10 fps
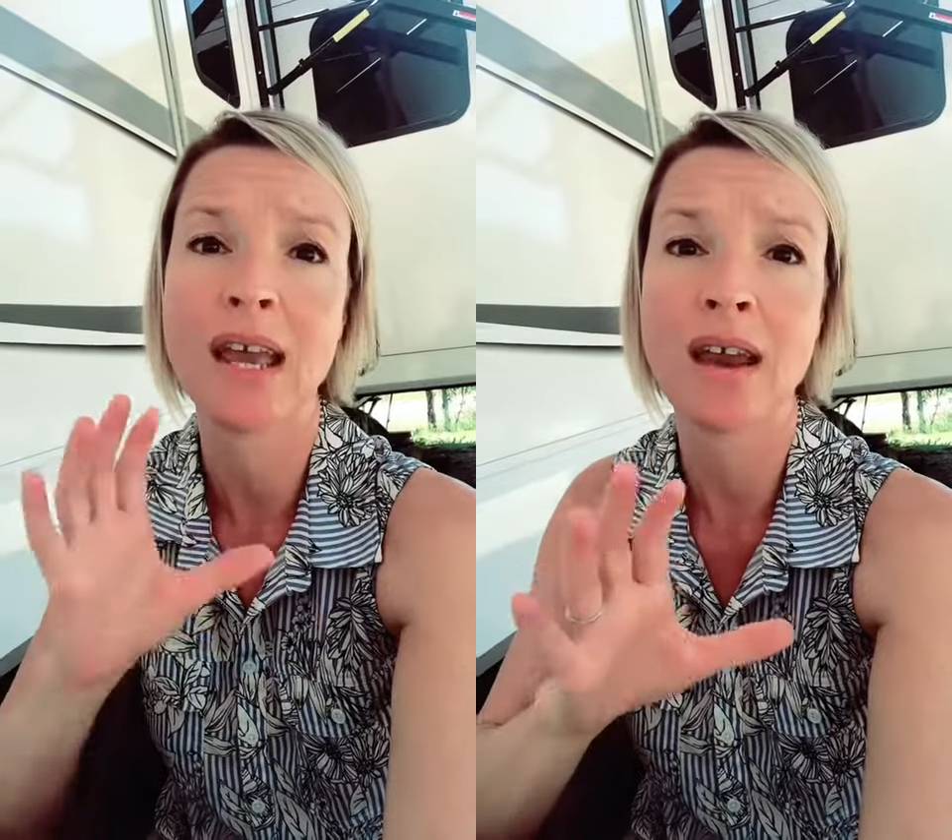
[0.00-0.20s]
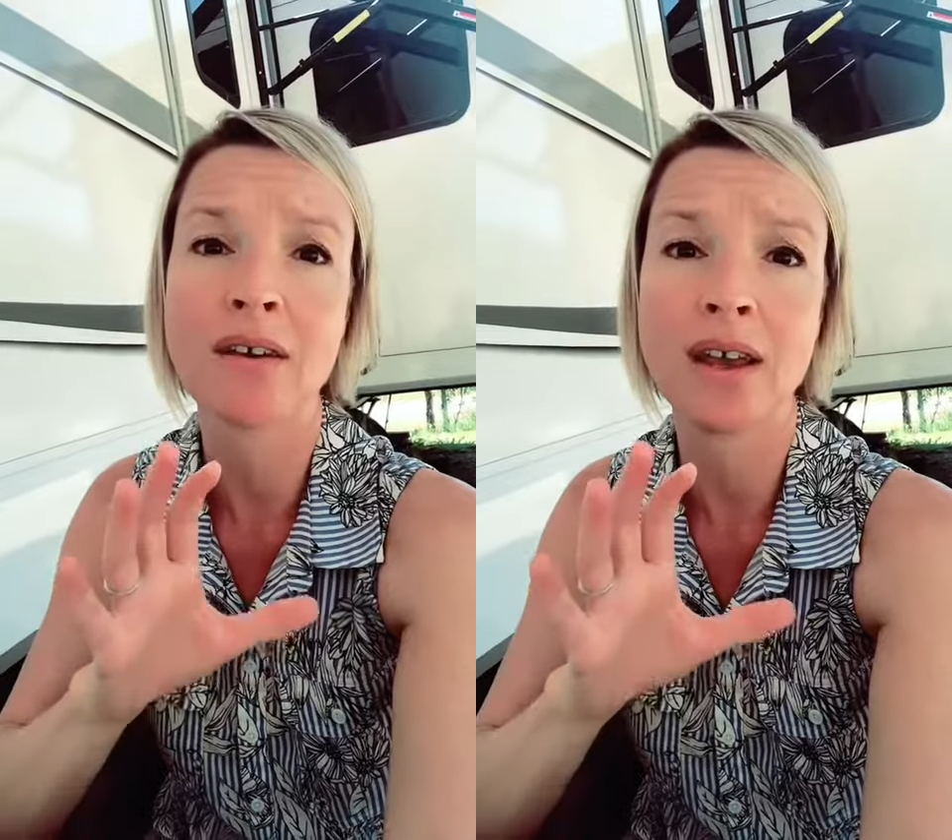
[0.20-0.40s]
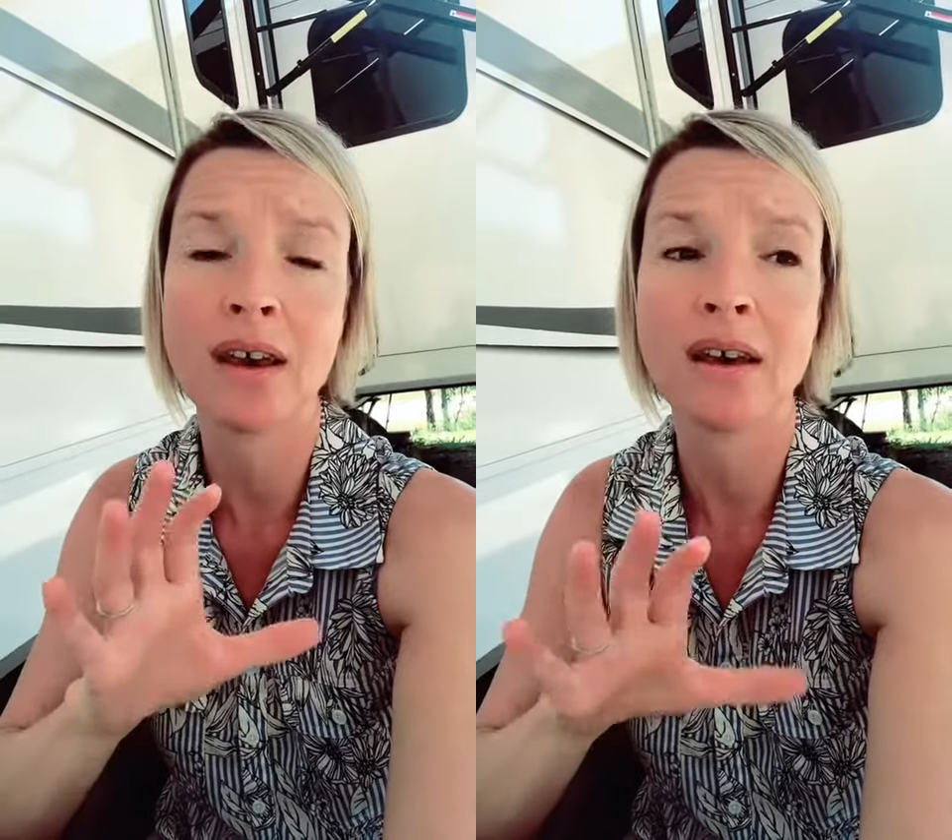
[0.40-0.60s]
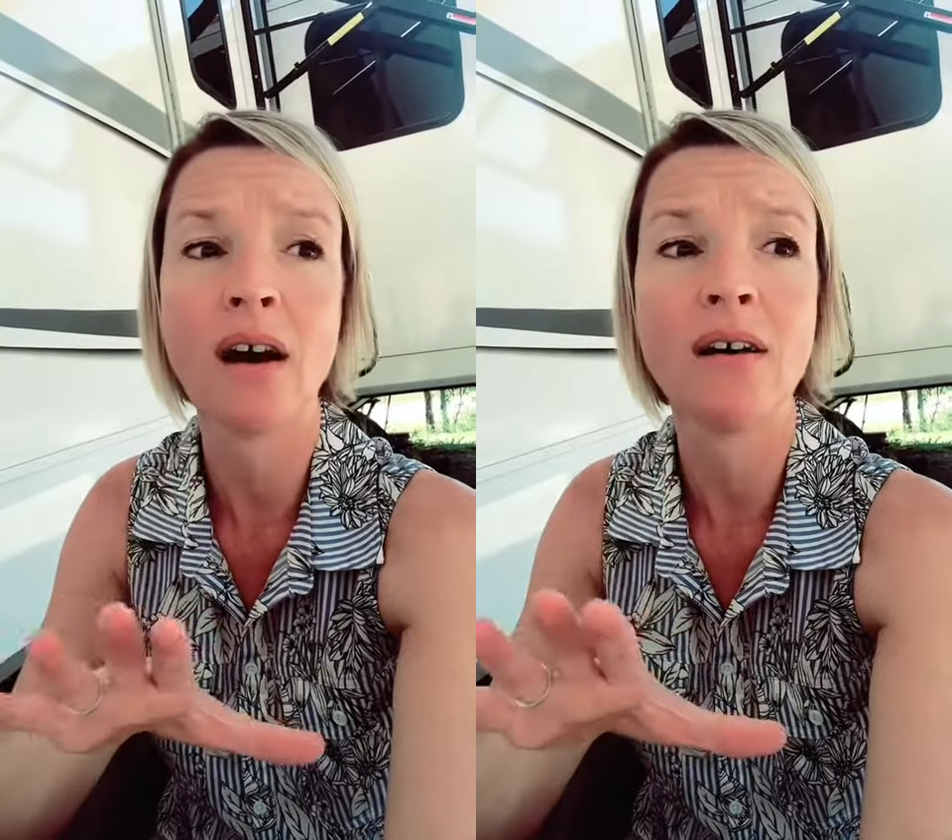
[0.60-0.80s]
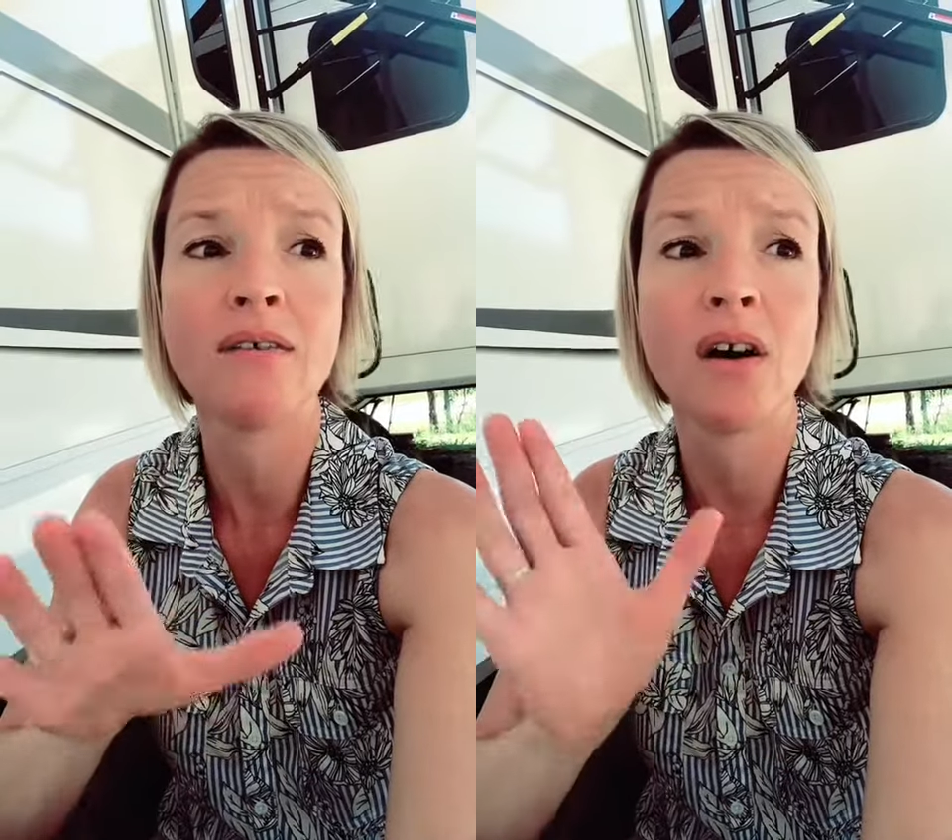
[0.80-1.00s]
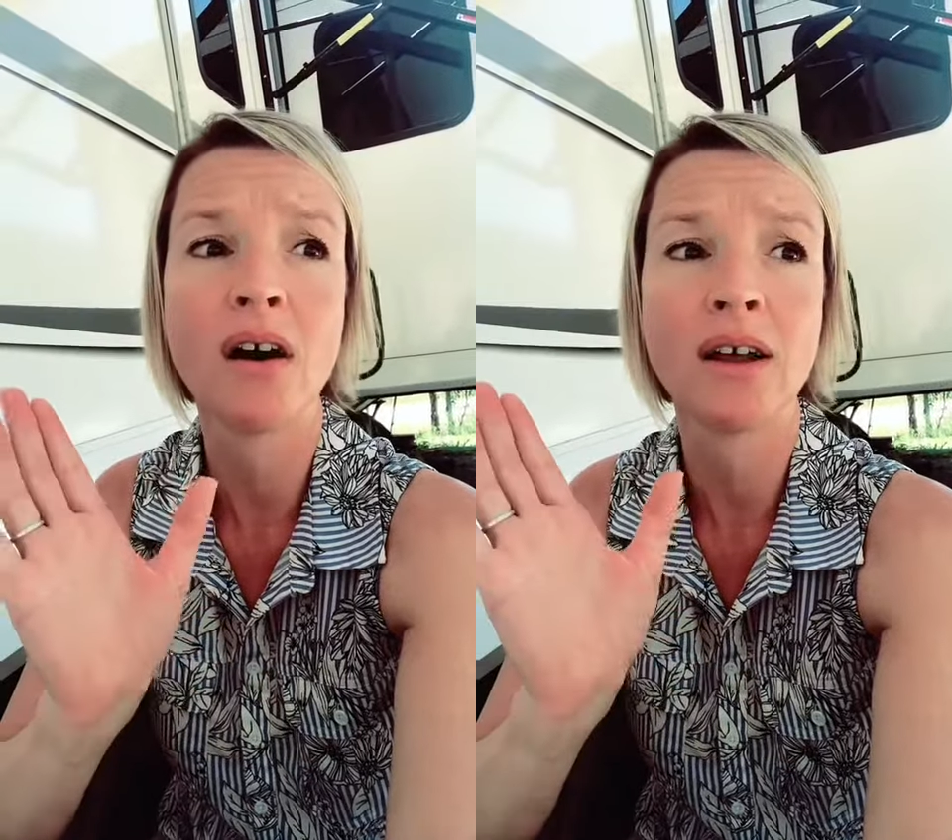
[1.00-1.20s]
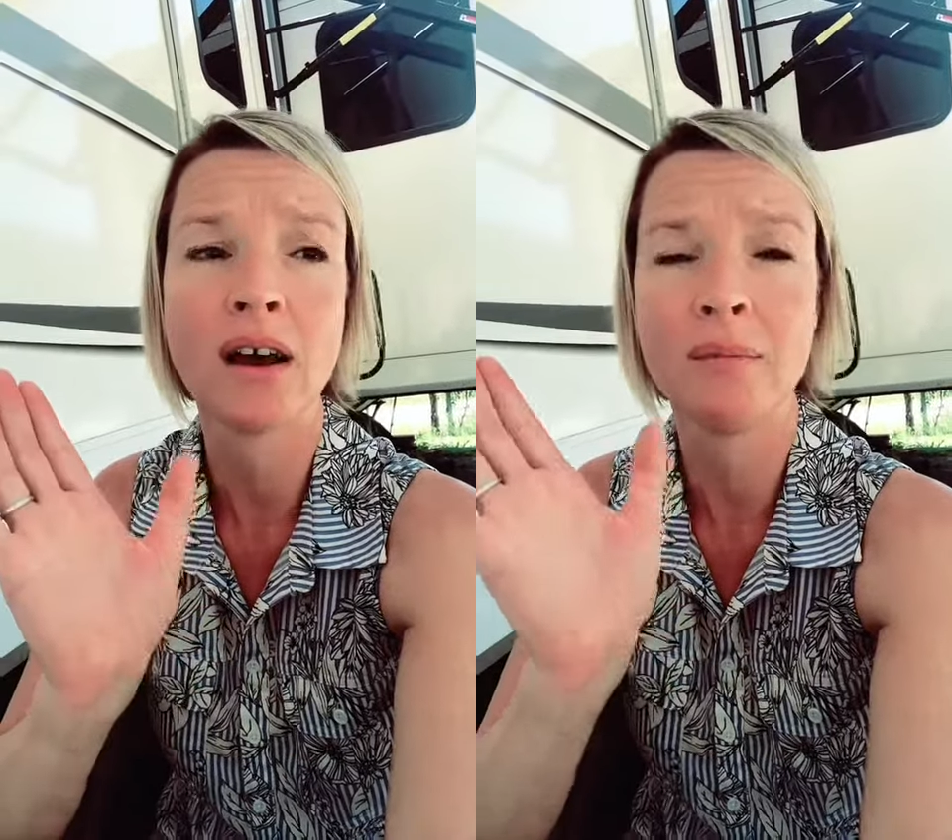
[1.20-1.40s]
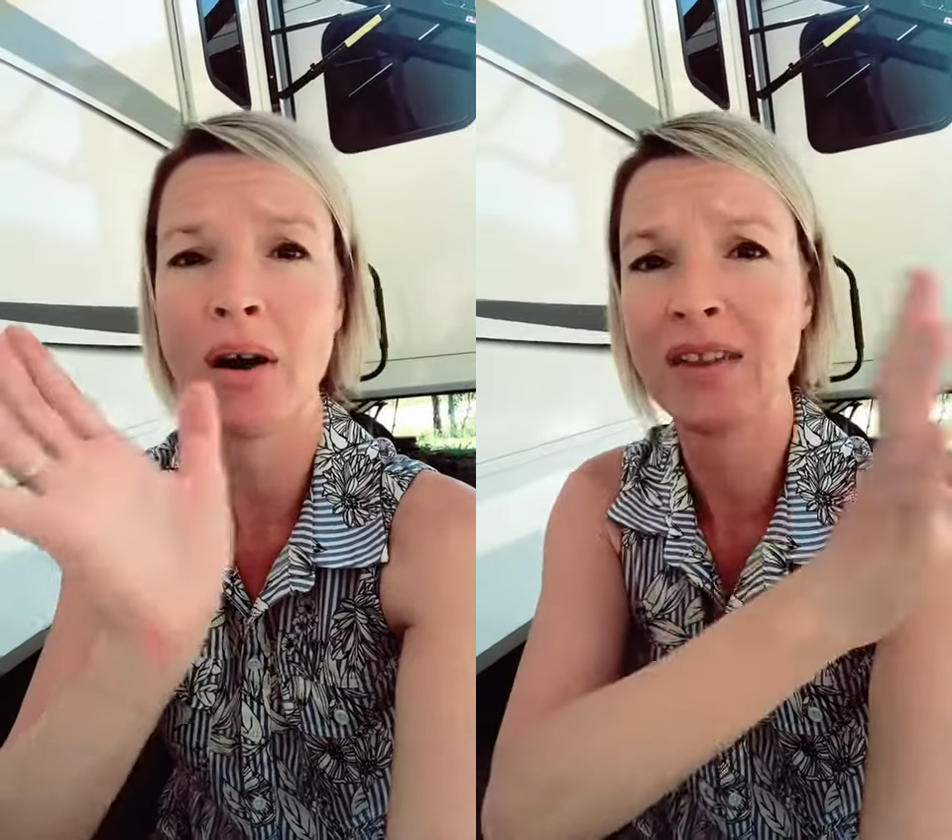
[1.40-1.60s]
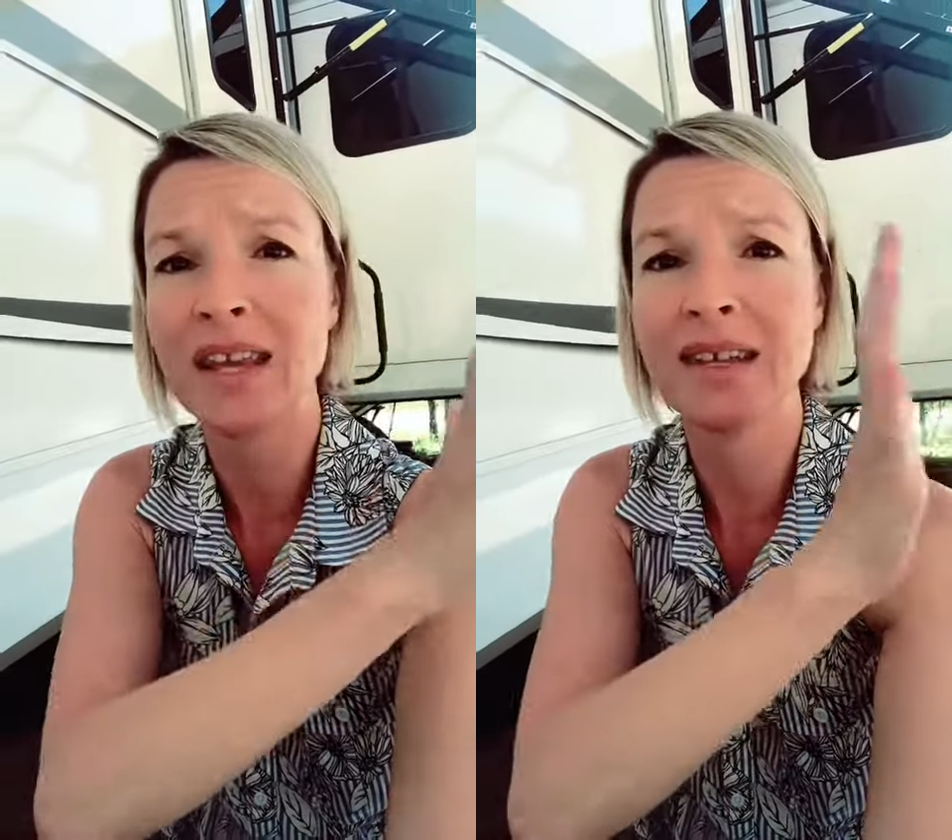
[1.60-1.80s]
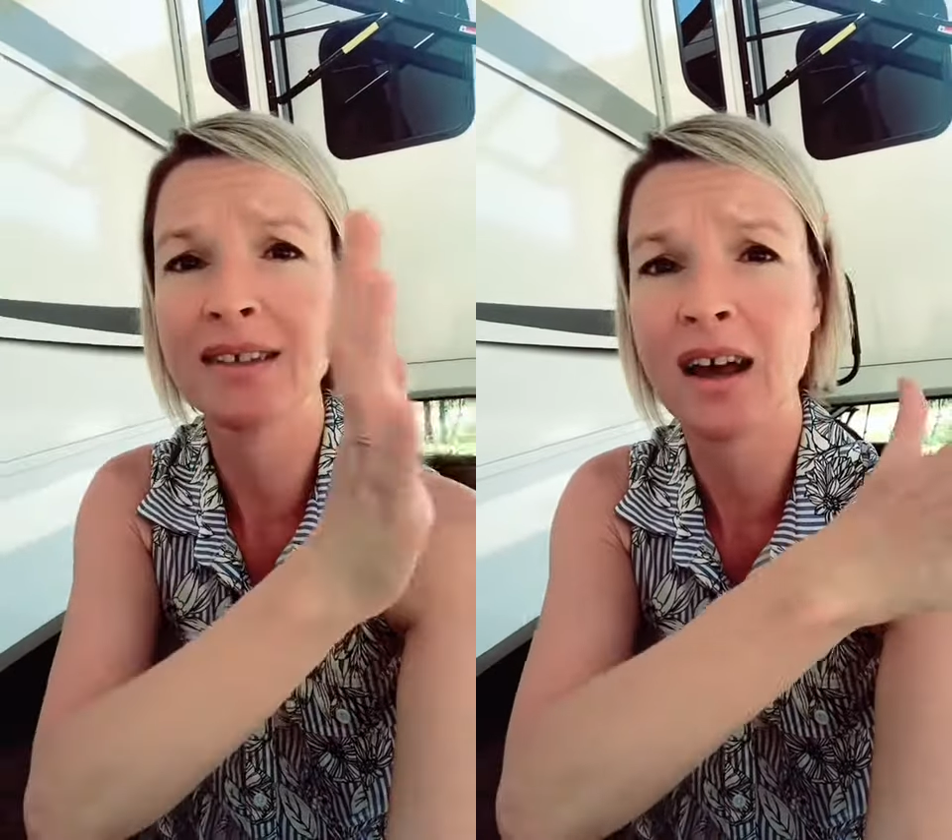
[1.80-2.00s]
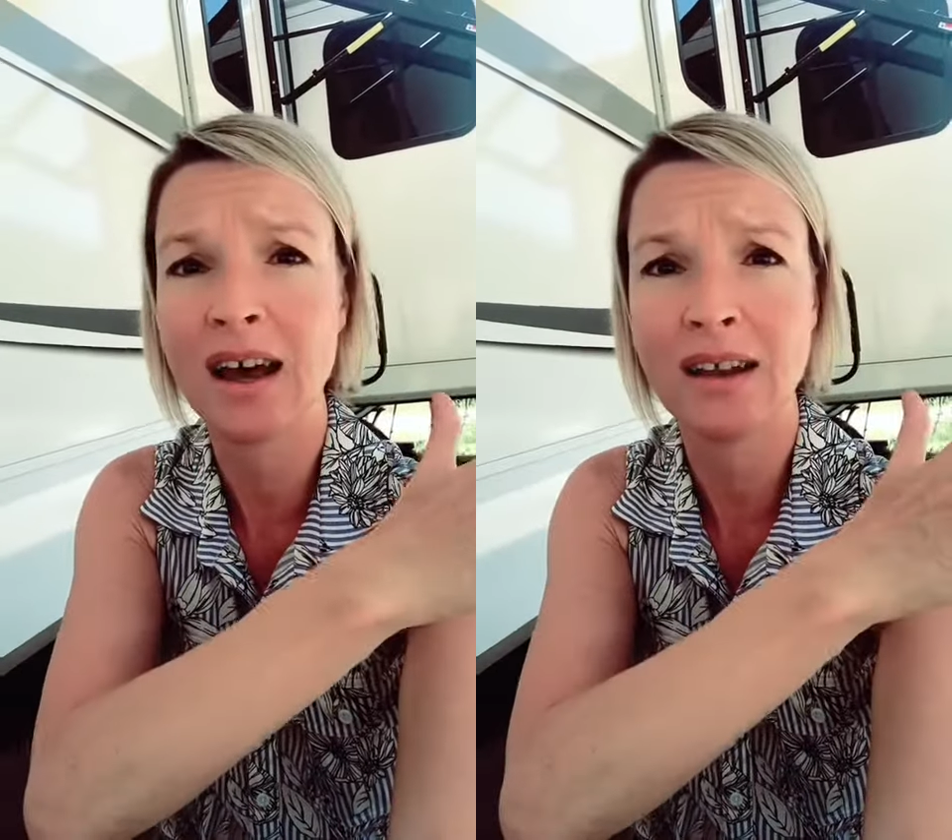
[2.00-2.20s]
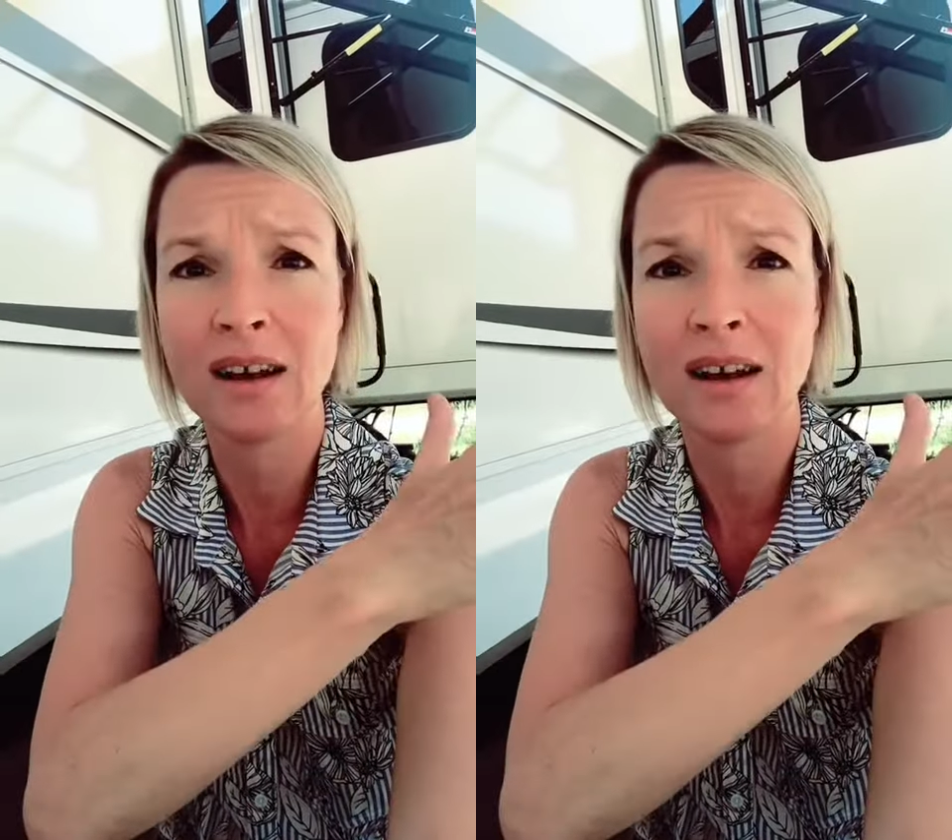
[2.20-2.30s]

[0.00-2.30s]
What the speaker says: area of on the east side